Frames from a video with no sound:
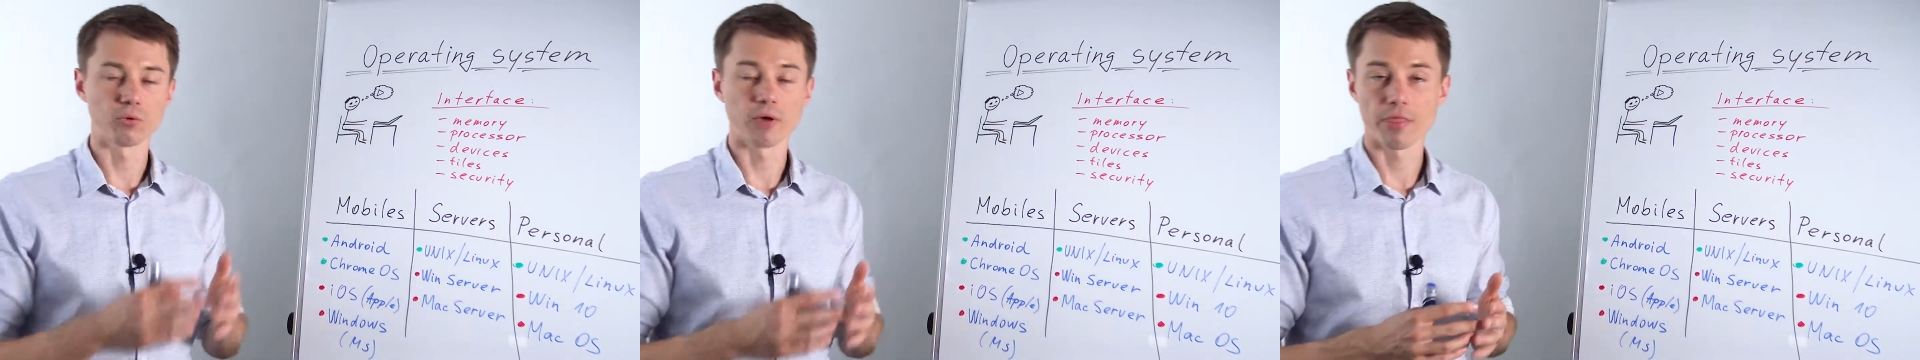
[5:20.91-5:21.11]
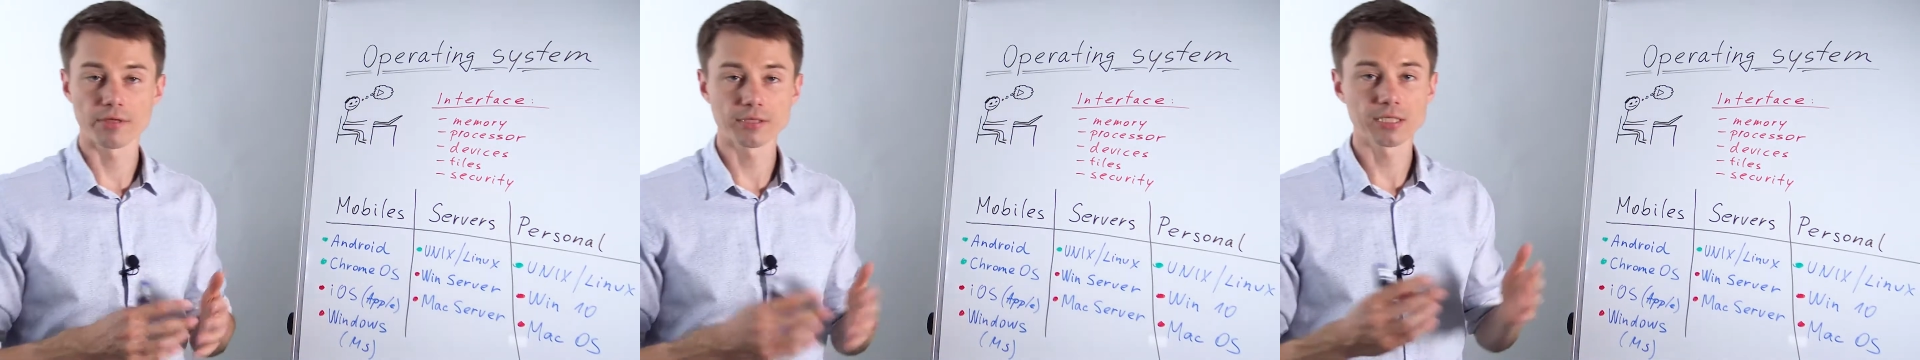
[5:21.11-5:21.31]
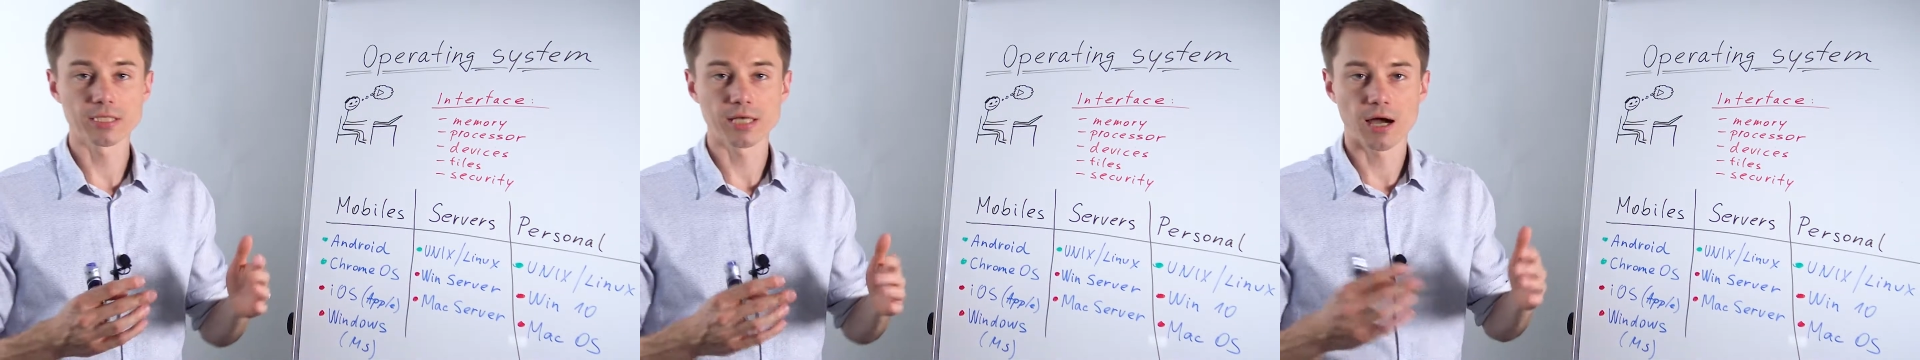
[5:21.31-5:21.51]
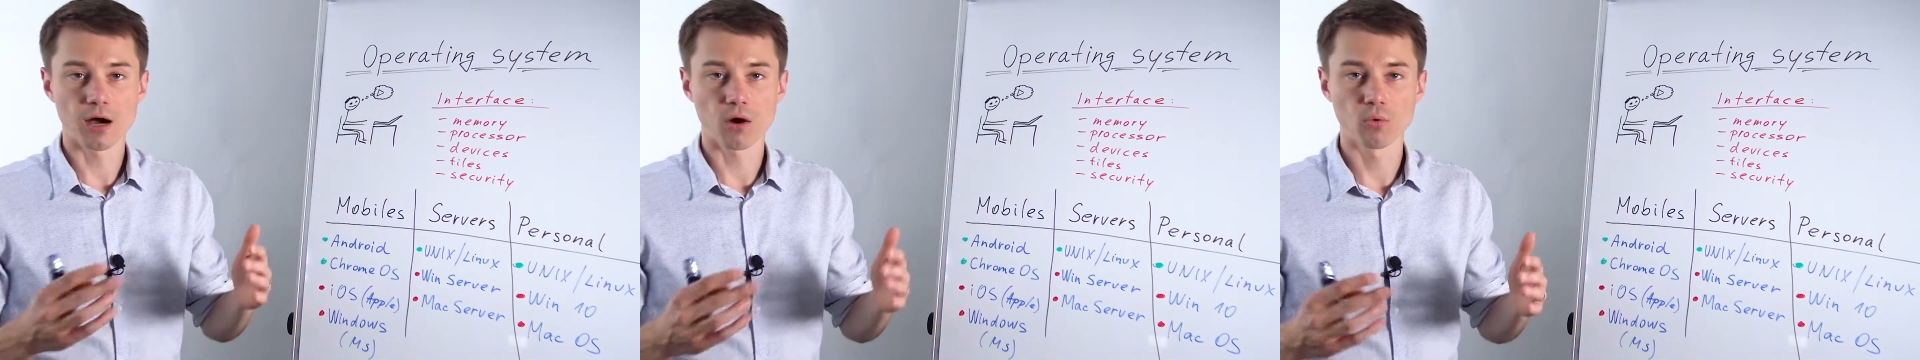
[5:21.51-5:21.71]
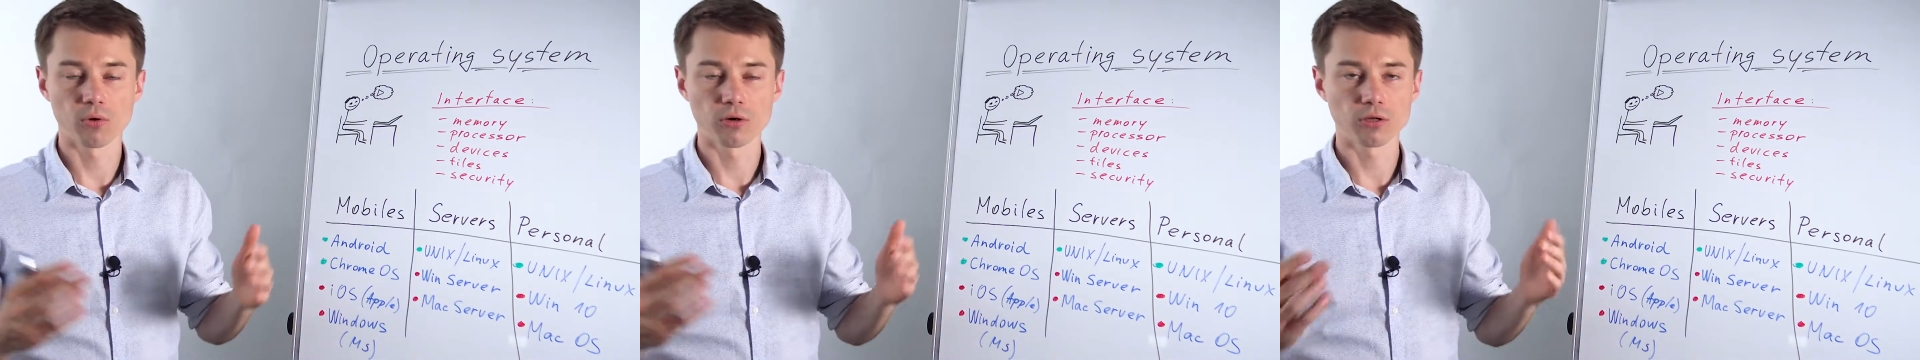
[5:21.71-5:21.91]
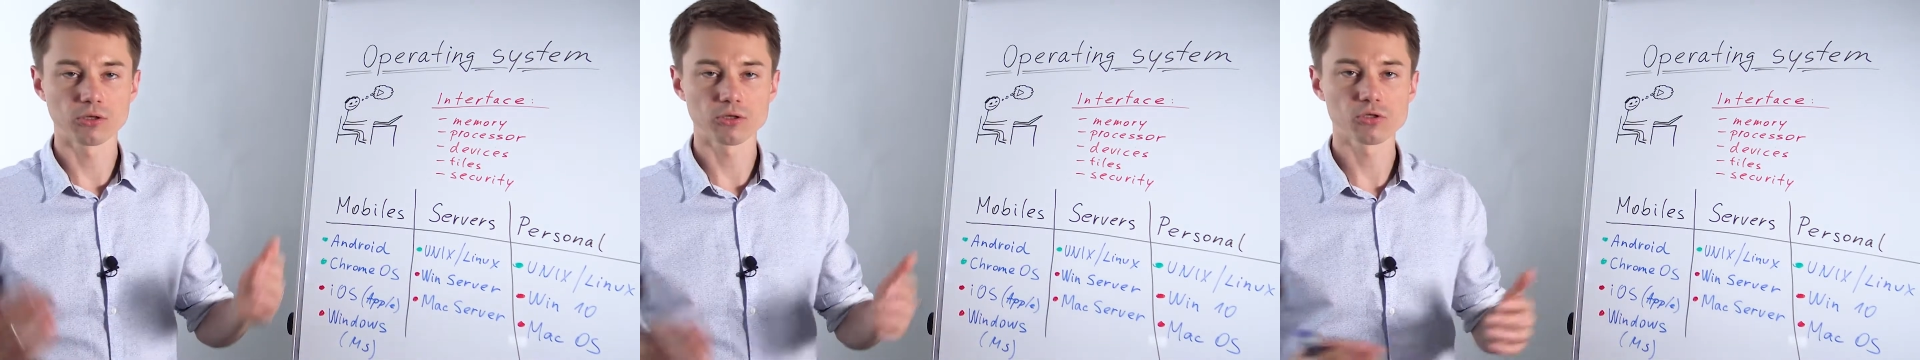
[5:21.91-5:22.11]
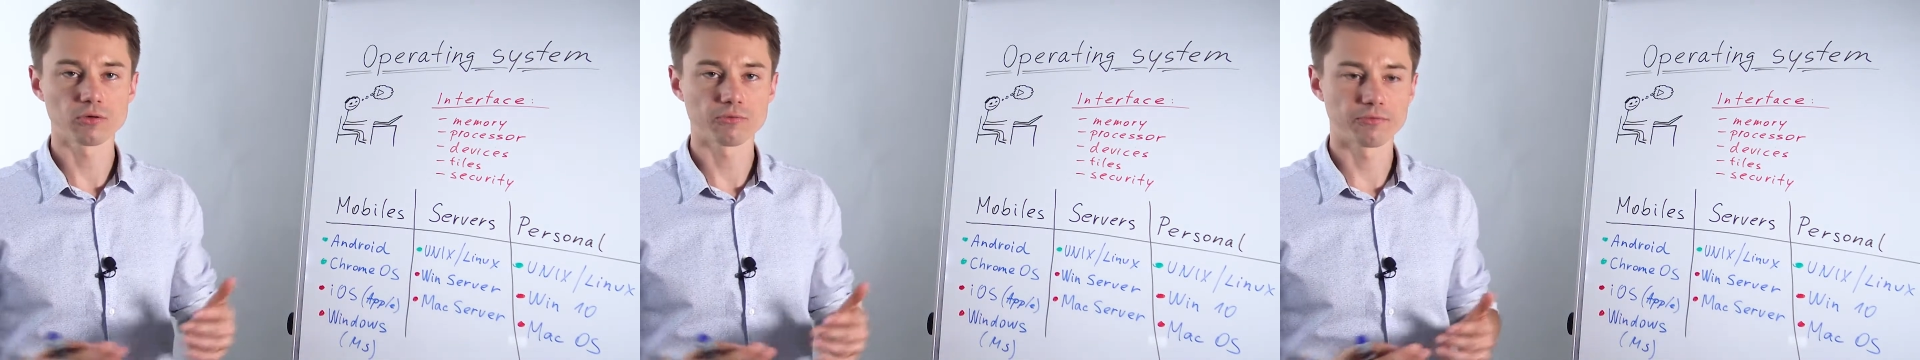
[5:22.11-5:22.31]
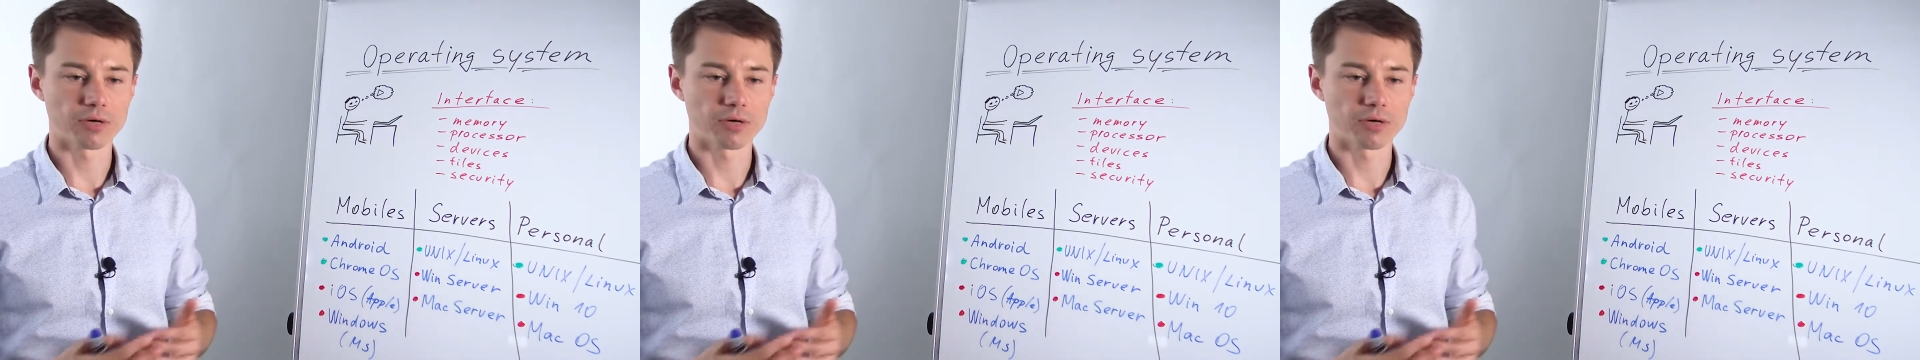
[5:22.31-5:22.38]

And this is how lots of